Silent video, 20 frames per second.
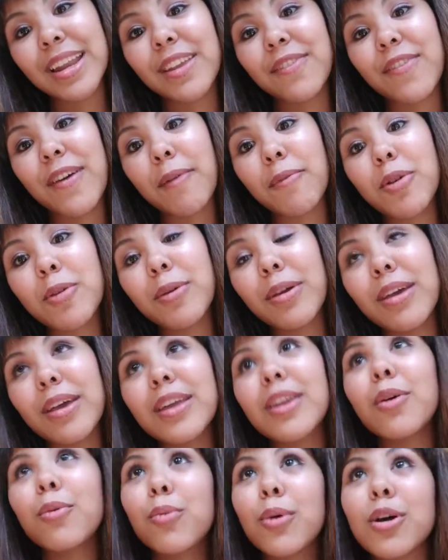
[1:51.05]
If you,
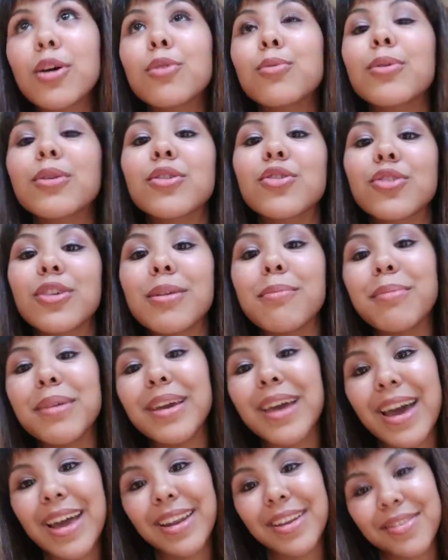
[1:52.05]
in a world where you can be
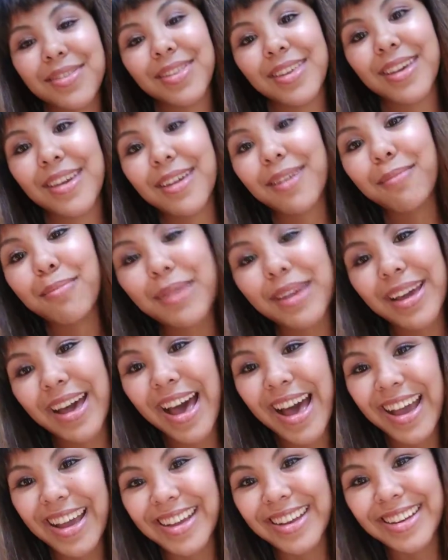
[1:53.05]
anything, be
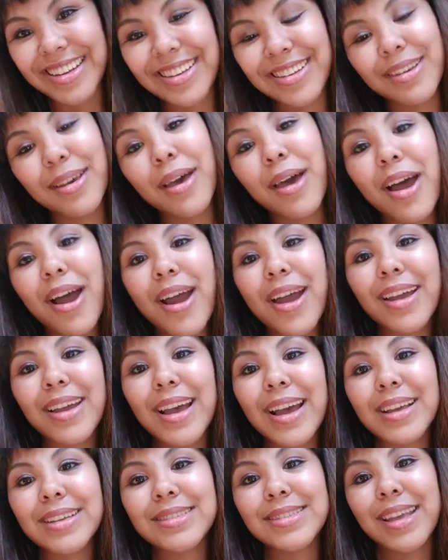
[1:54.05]
kind. All right,
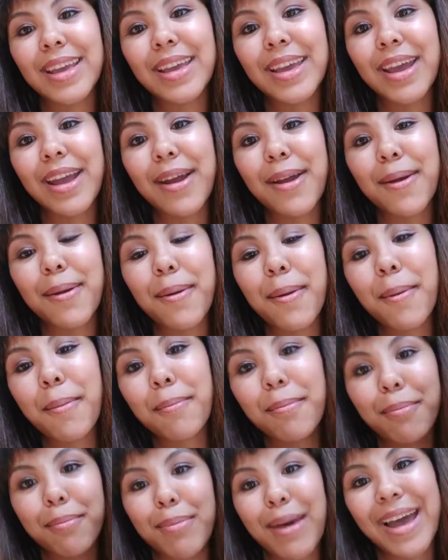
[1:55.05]
guys, take care.
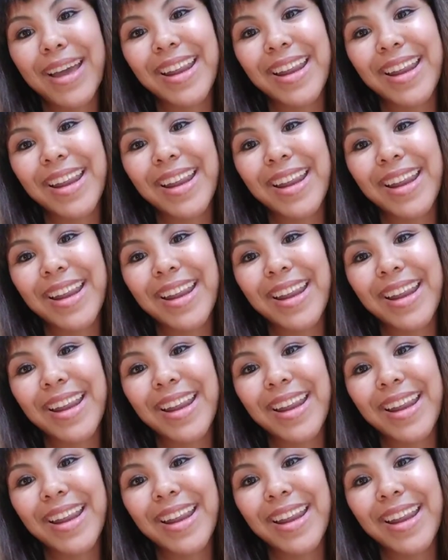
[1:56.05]
Bye